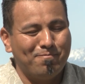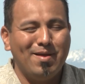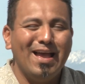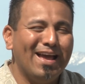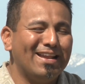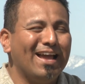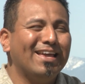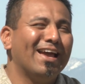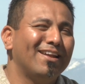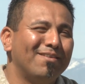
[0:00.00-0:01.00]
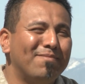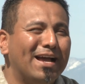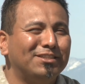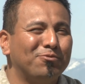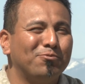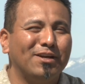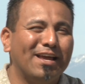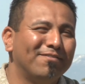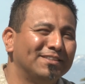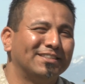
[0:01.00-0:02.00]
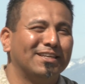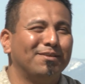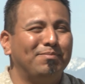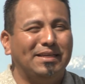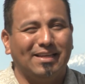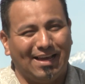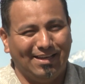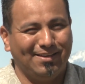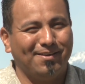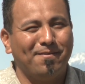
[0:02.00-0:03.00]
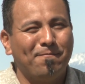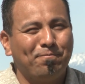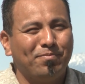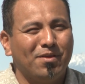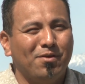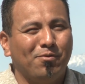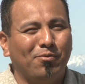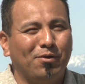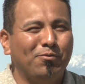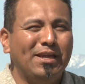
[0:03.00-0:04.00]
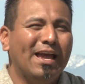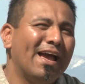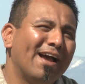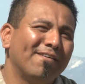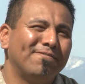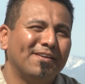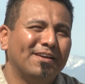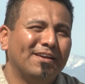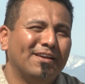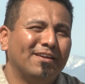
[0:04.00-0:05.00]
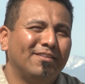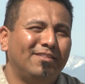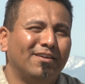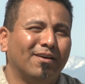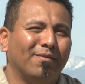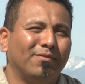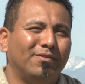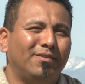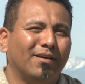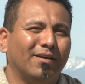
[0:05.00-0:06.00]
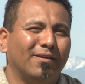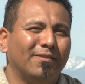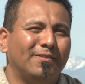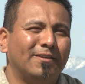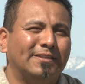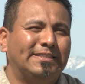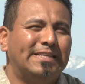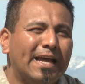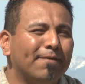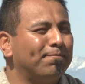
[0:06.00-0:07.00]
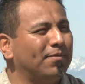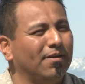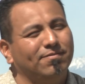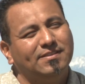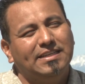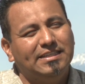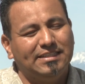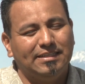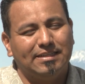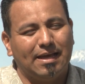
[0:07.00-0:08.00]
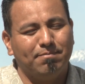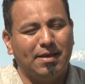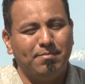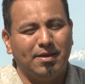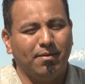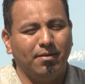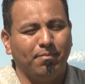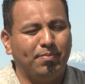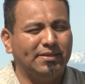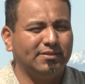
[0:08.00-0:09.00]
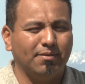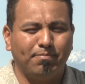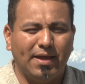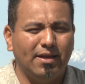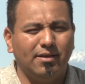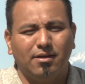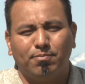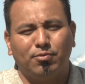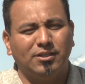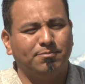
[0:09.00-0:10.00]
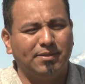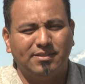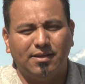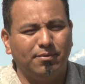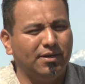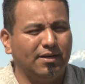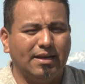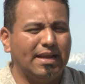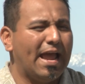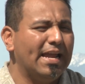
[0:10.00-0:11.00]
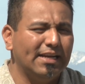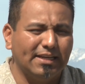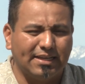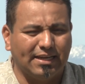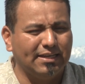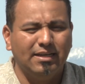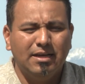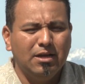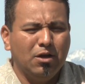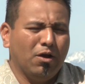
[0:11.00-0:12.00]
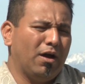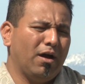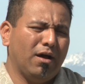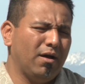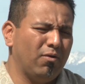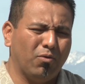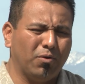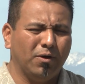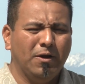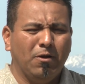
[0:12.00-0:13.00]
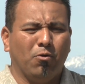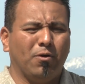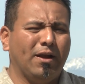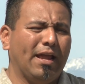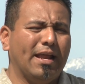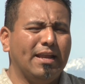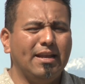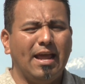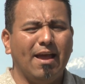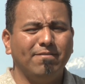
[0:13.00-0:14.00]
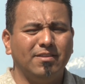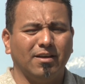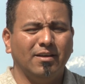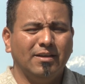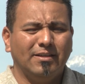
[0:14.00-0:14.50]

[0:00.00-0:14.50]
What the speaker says: Man, I can't imagine what heaven's gonna be like when we have the depth of teaching that maybe an Episcopalian, a Presbyterian, an Anglican, and then have the